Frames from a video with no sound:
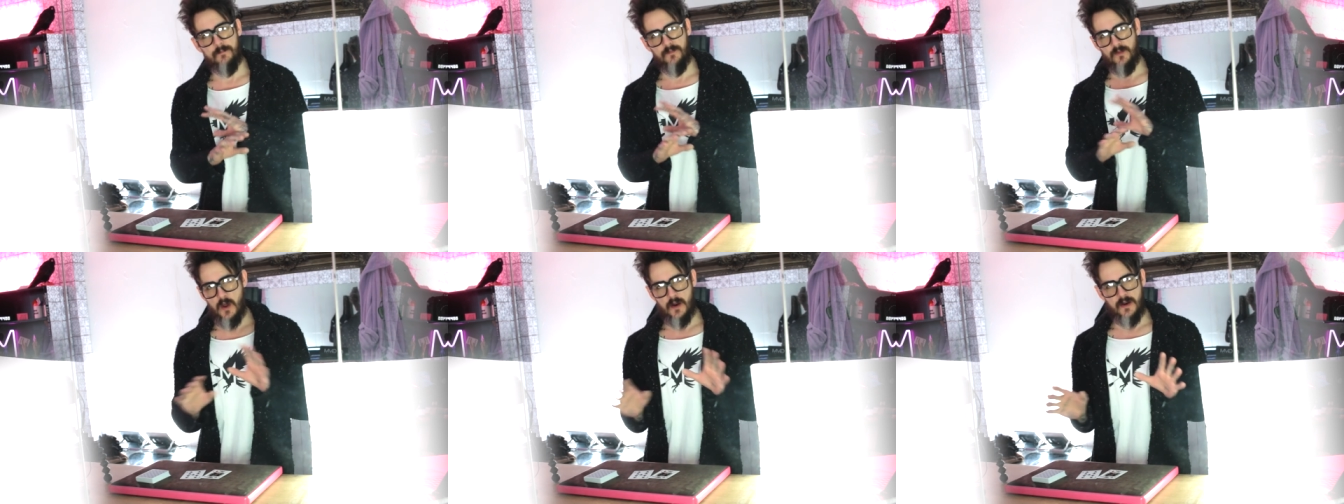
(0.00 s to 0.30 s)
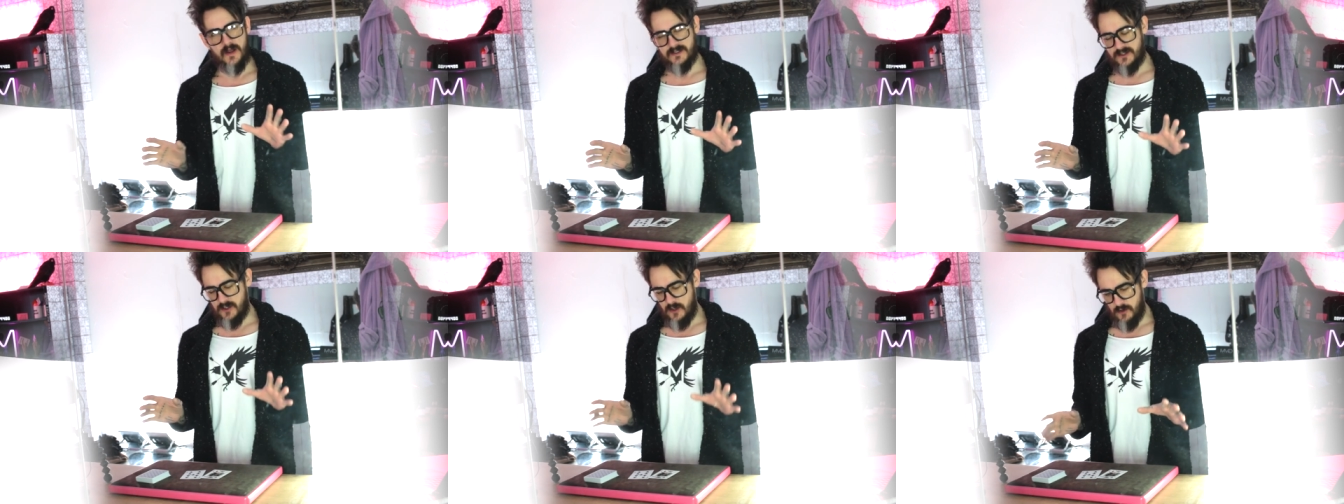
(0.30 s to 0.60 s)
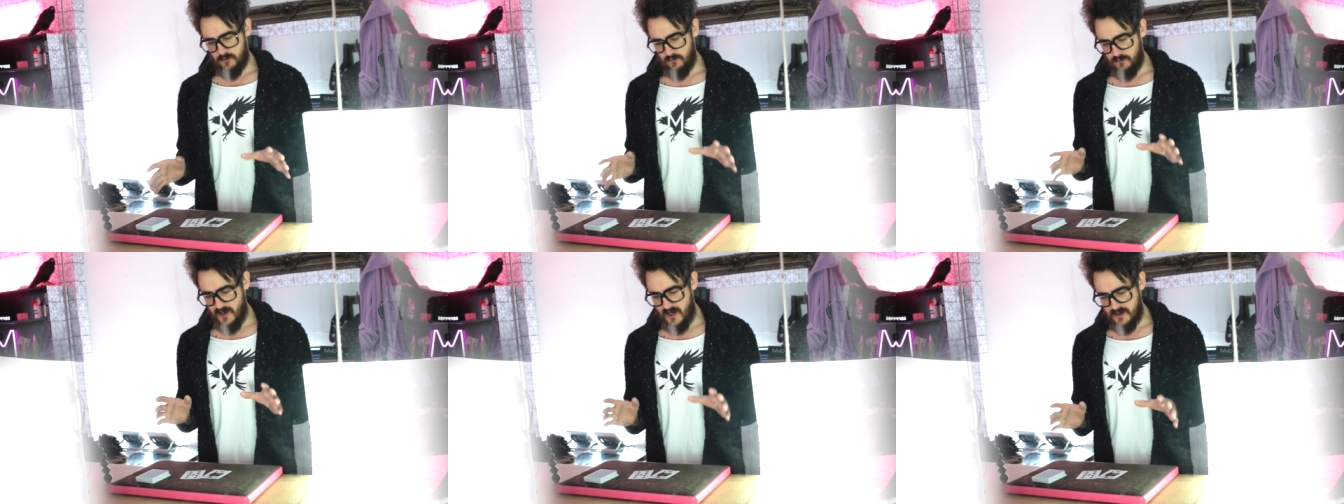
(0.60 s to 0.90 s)
No, that's
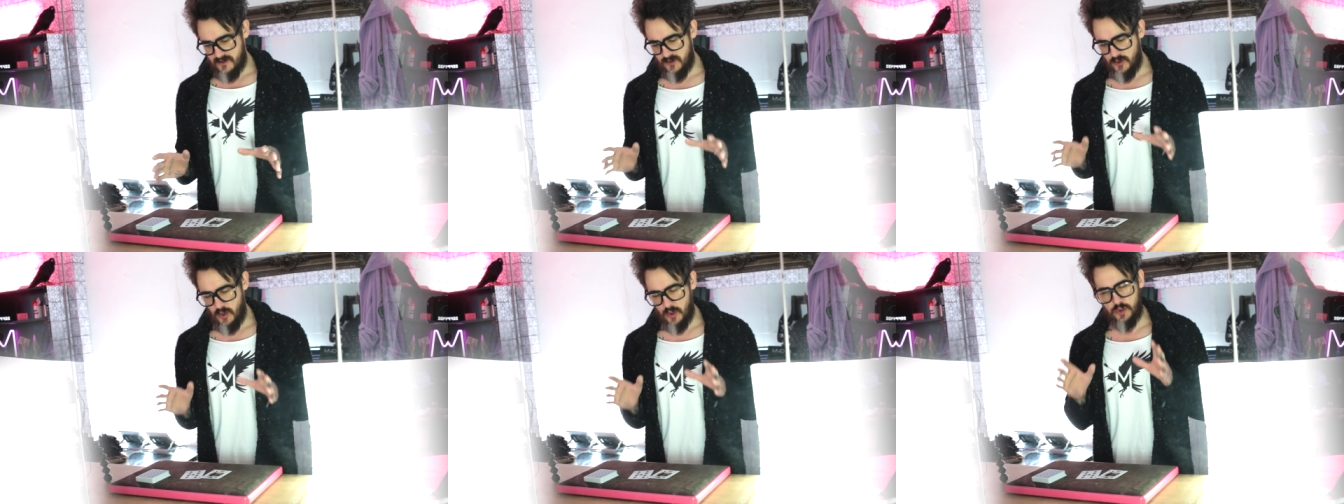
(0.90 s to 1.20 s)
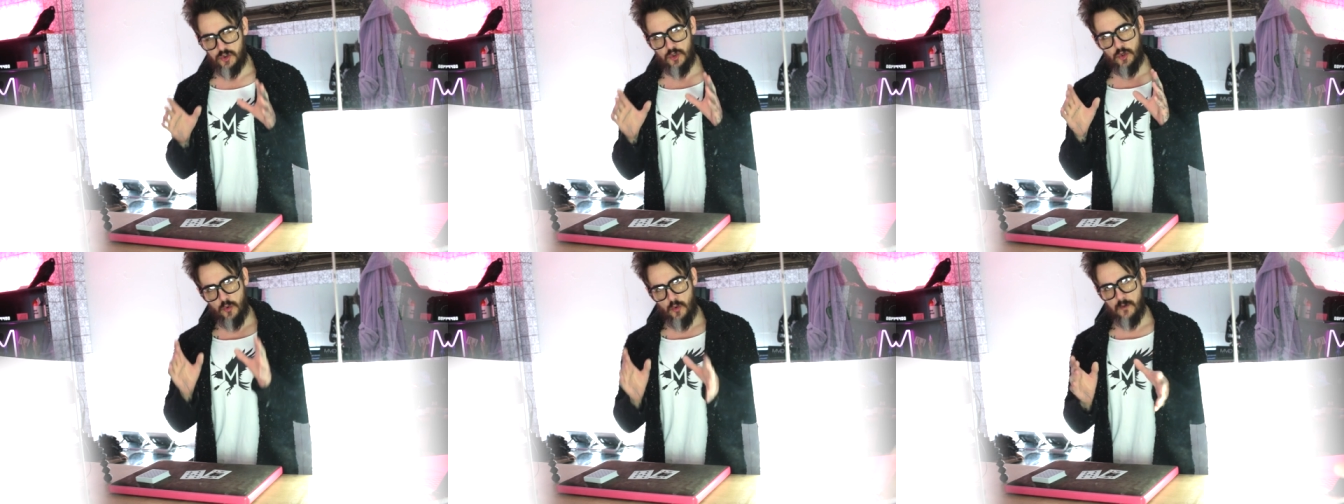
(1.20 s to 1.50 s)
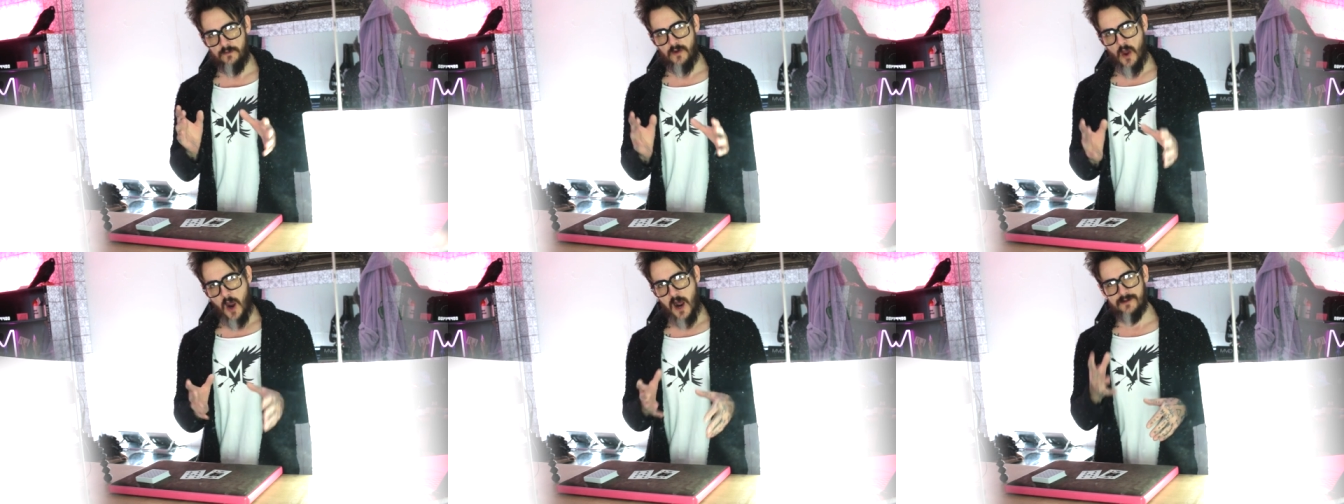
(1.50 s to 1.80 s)
not that's not true.
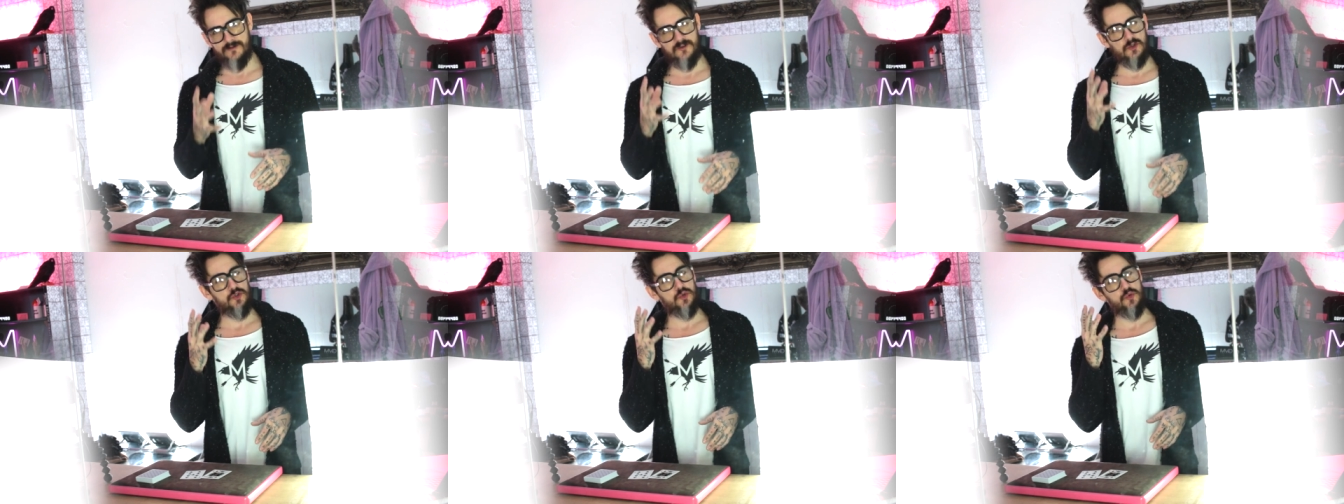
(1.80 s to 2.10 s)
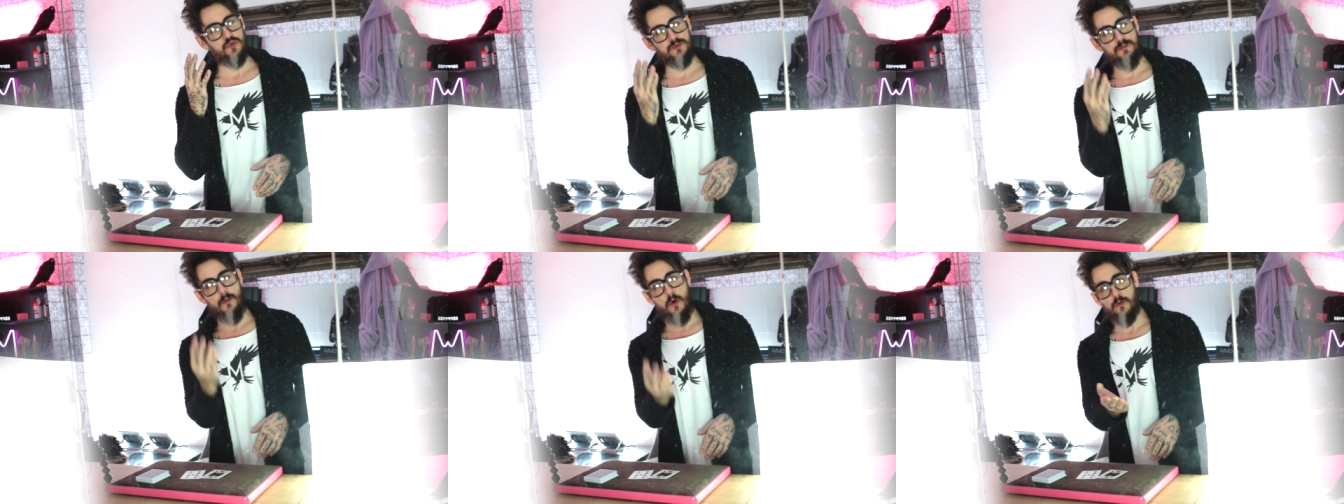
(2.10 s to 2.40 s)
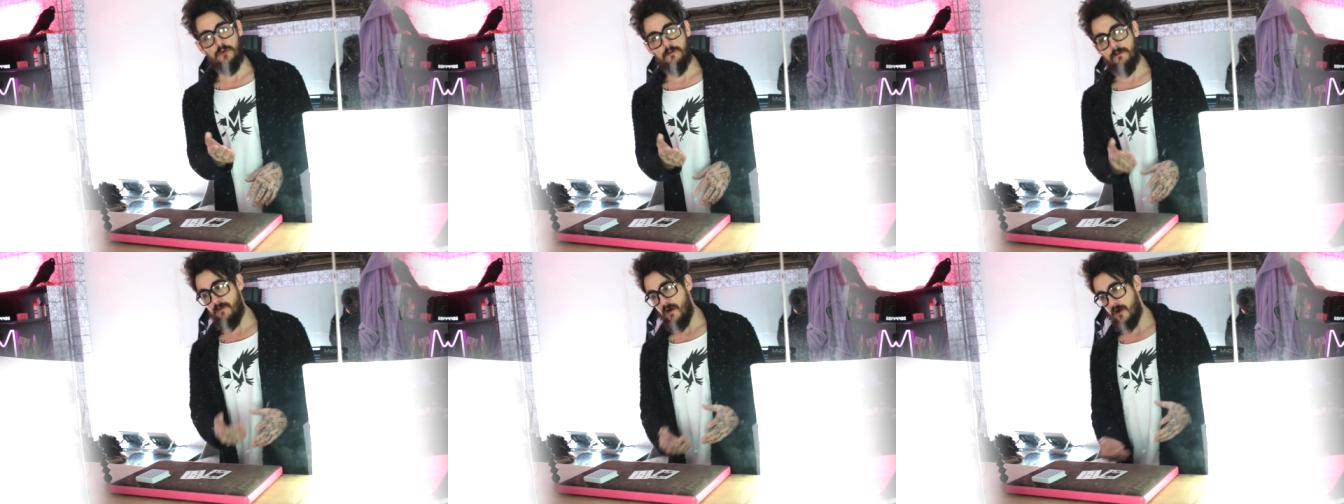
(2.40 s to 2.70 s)
If your hands are too
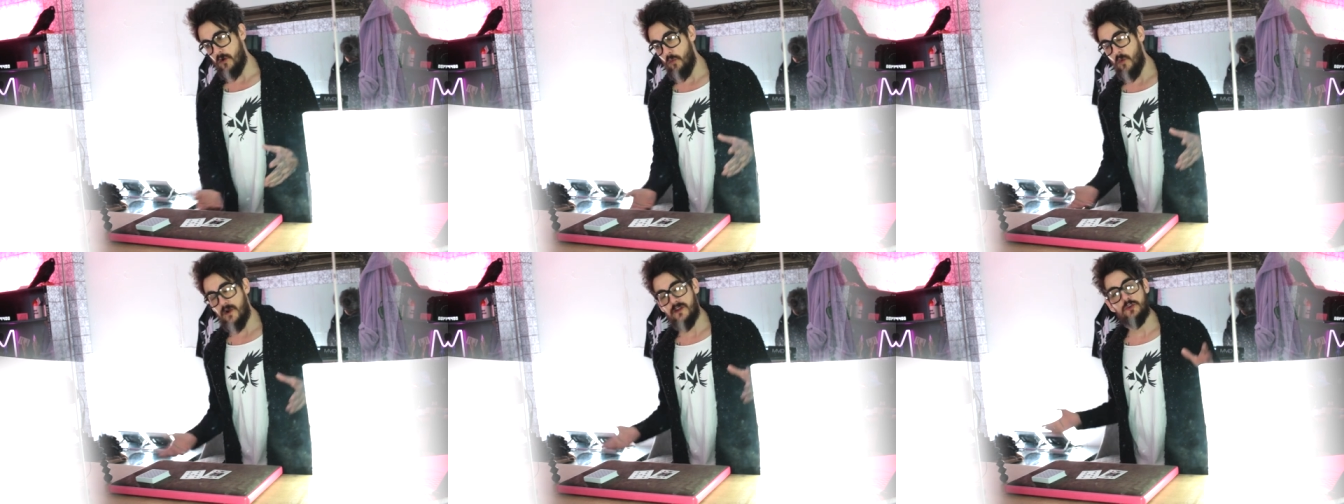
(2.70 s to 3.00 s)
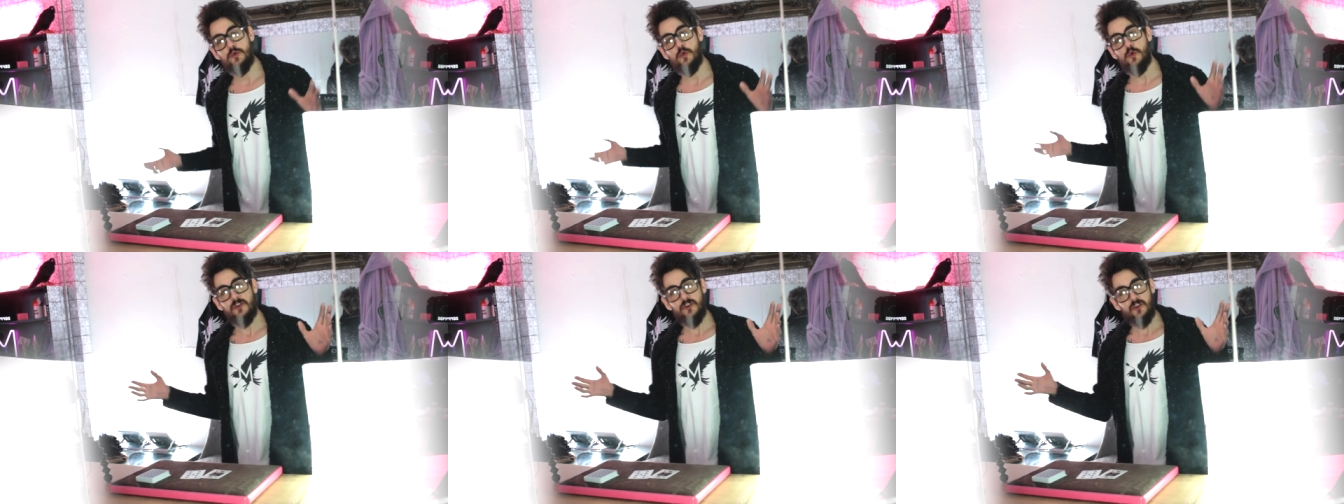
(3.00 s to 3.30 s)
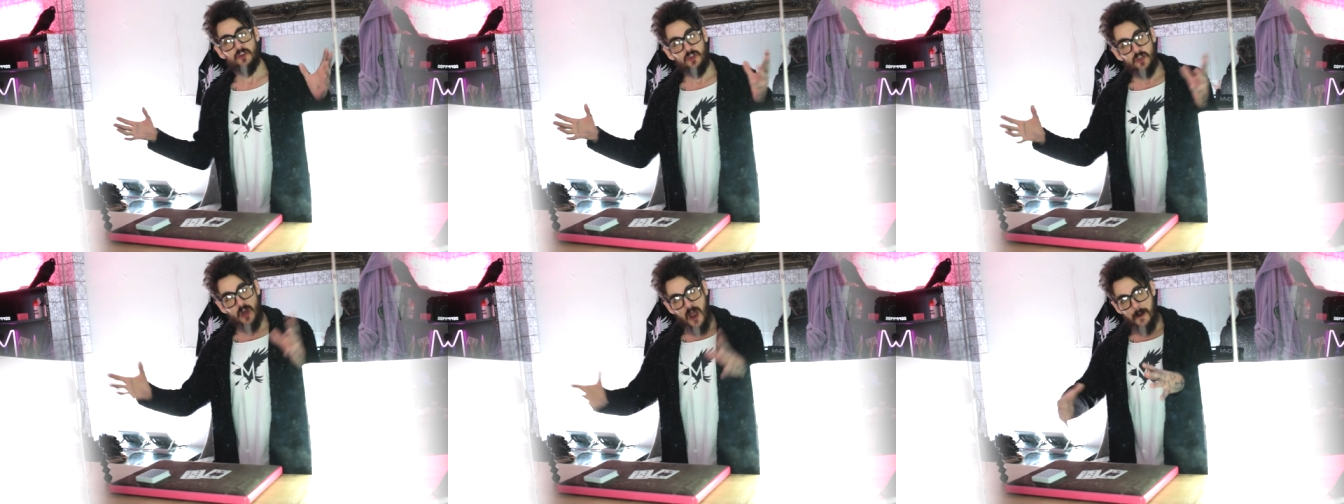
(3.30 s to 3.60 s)
small, you find a way to
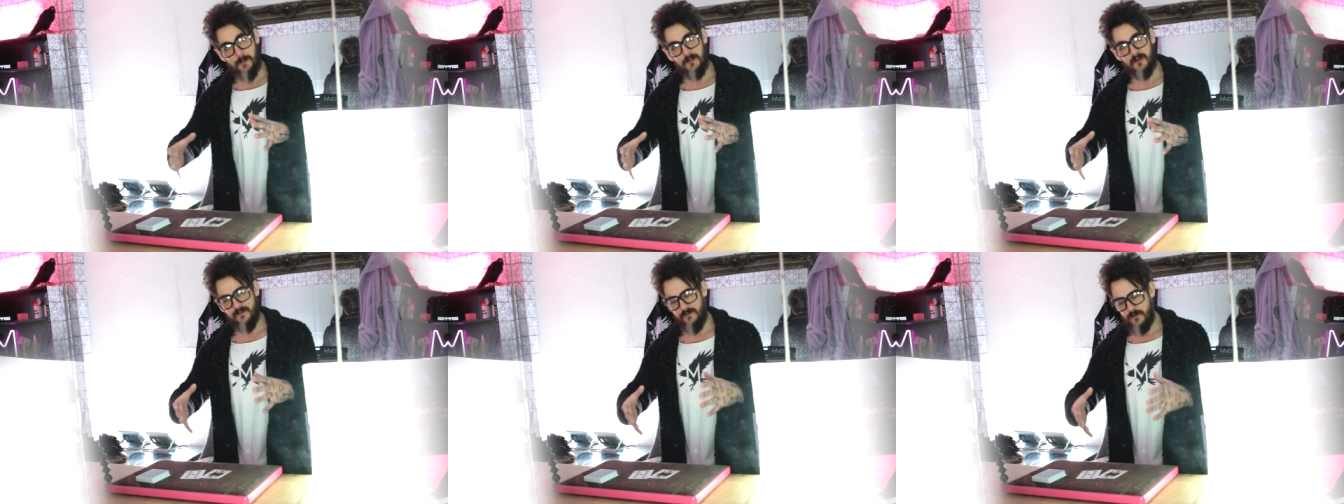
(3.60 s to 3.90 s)
adapt.